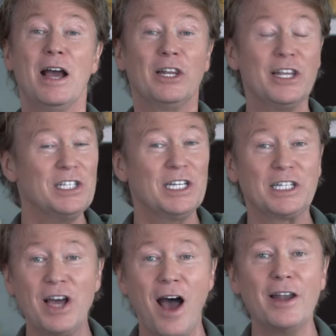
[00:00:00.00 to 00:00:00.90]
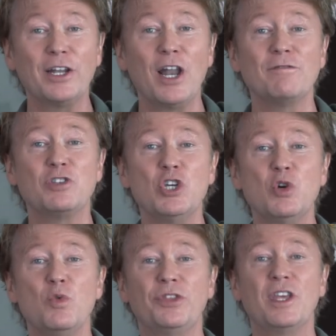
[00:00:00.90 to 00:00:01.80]
Listen, God loves you
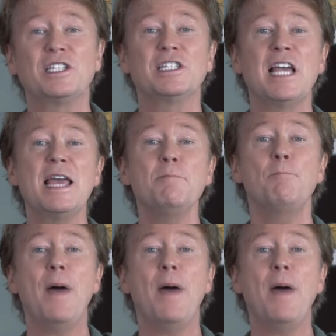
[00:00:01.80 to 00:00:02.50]
with the same